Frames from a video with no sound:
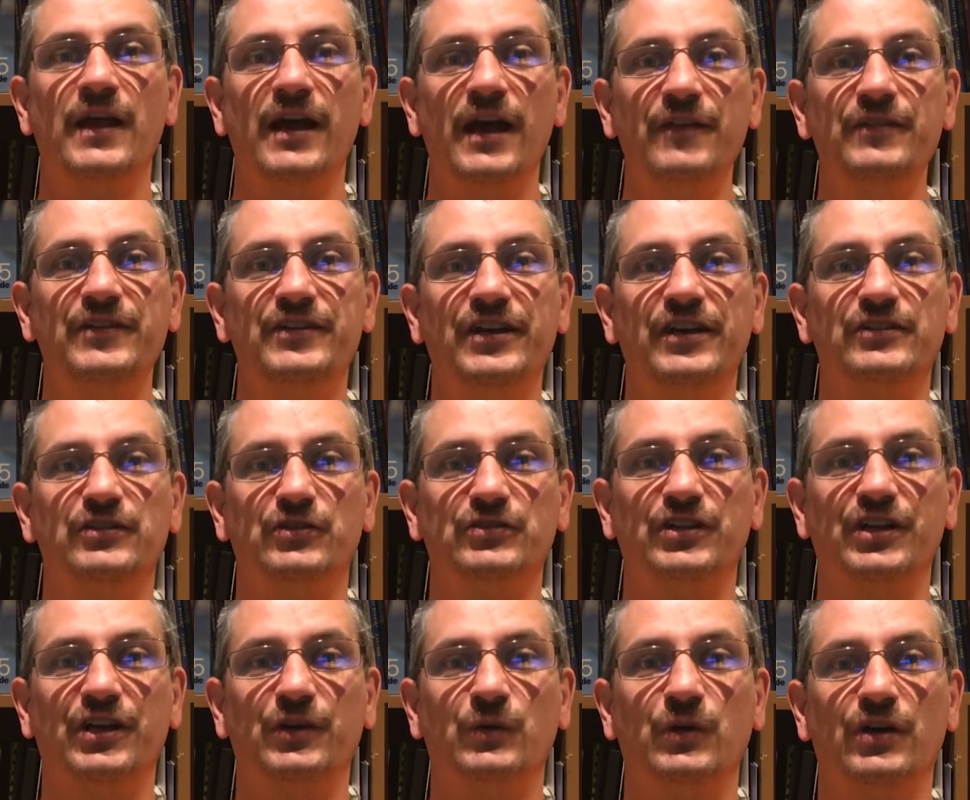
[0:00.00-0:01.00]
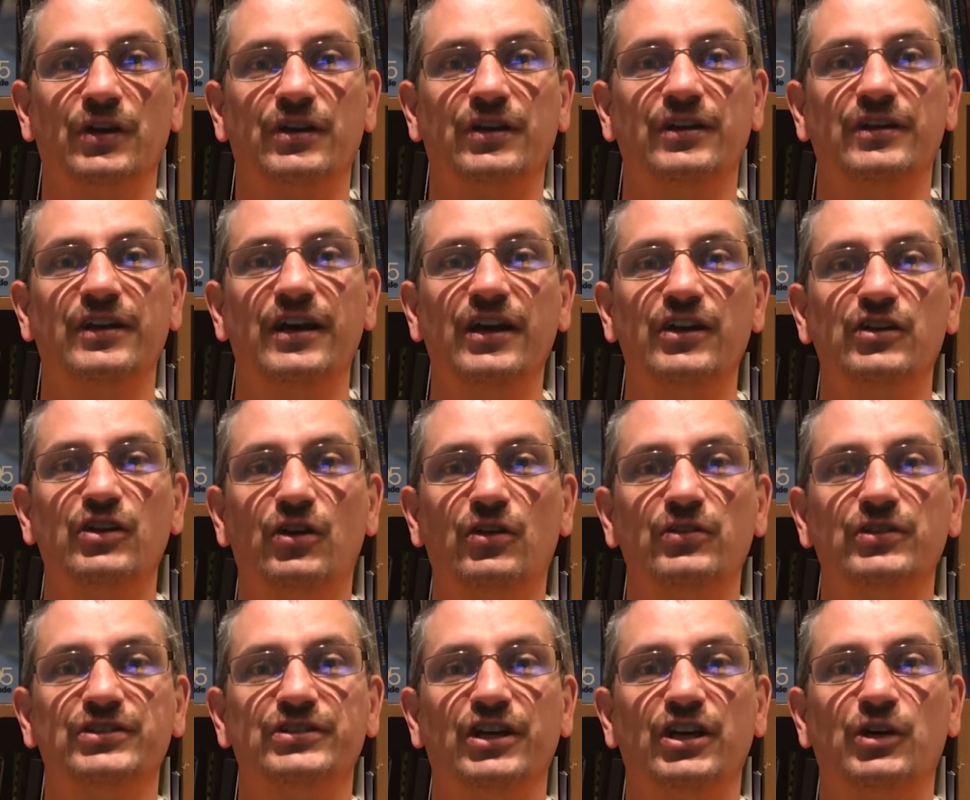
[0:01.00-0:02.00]
At the Tech Doctor Network, our
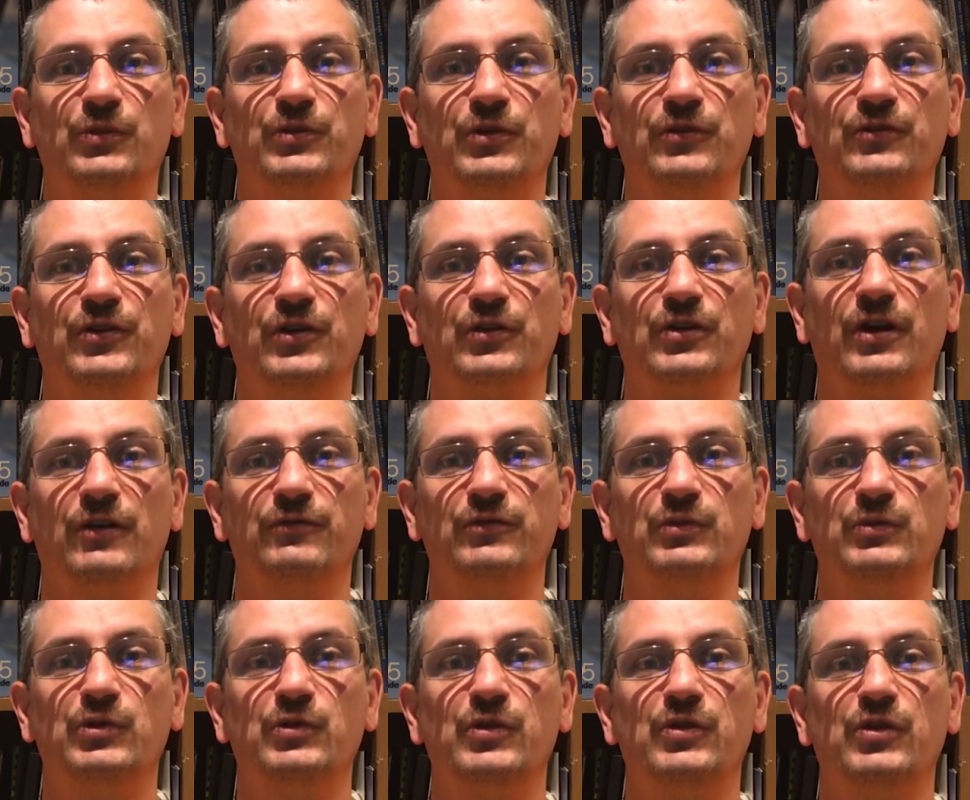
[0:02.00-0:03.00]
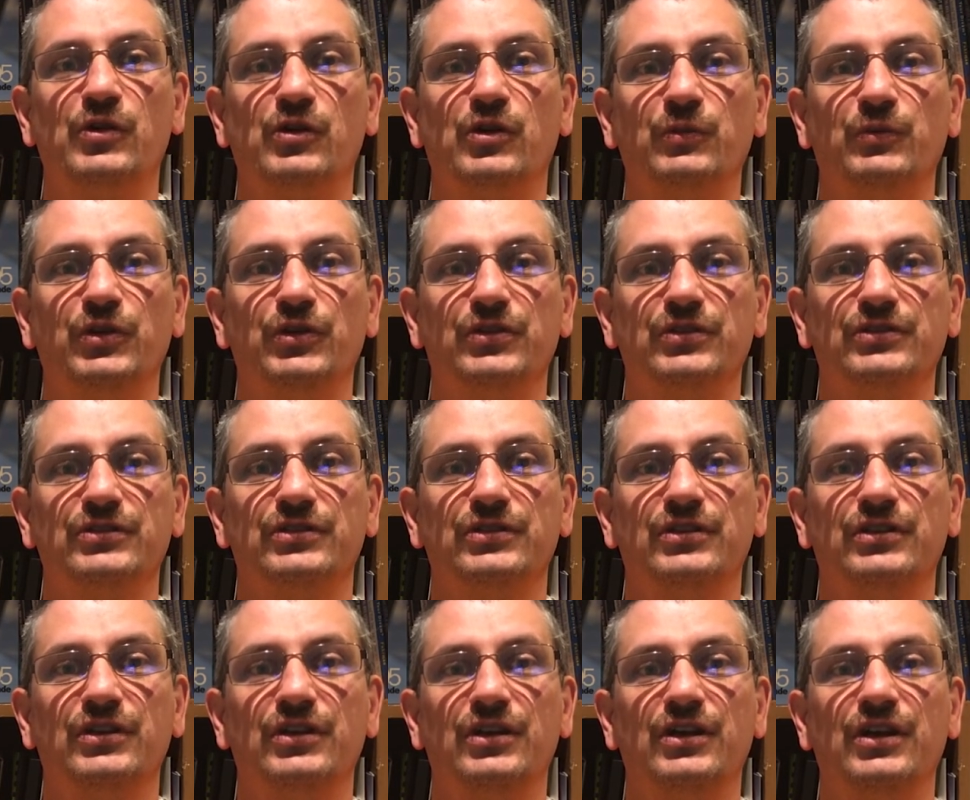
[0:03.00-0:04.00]
goal is to help you feel comfortable with your computers.
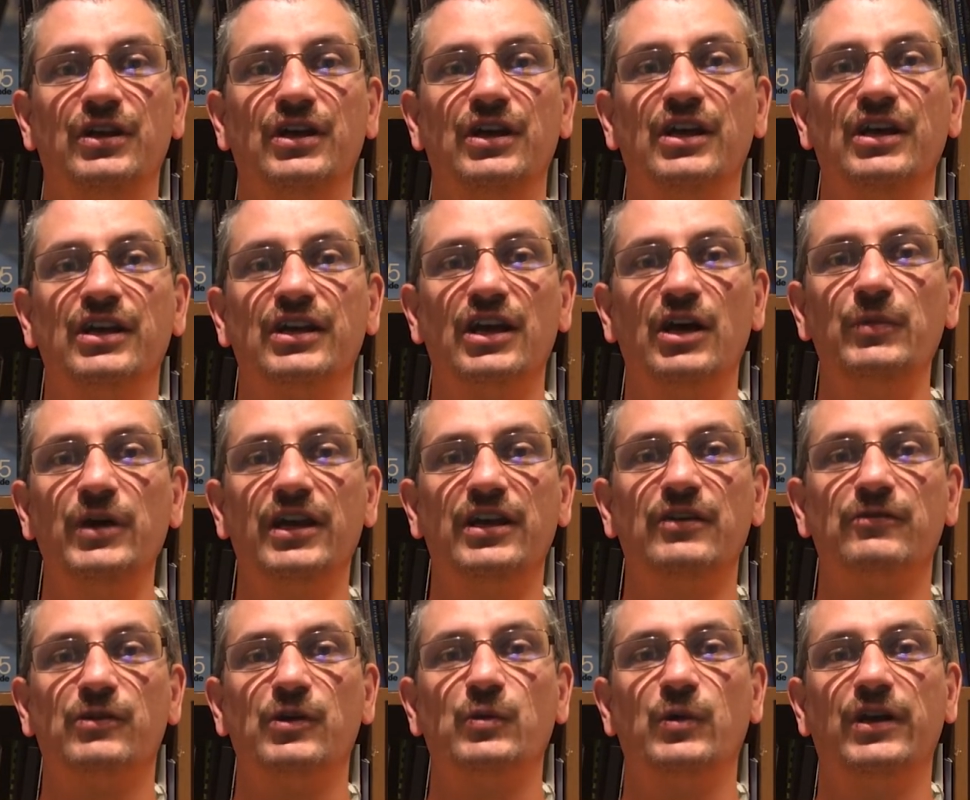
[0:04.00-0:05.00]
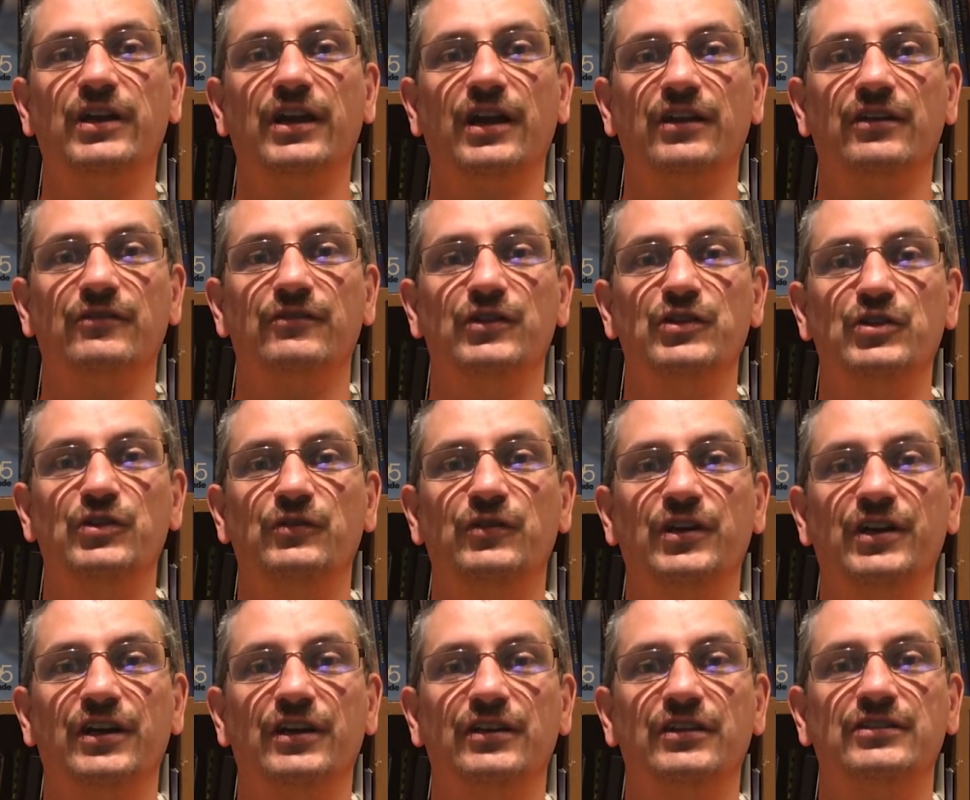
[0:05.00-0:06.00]
Come back every weekend for new
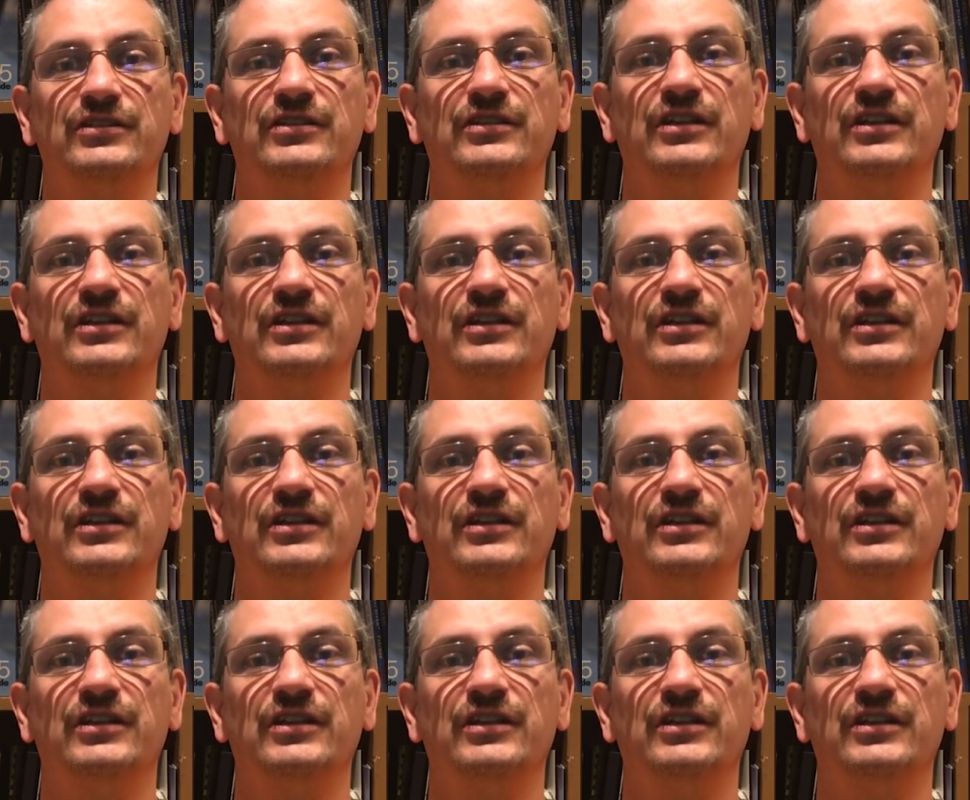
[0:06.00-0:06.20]
videos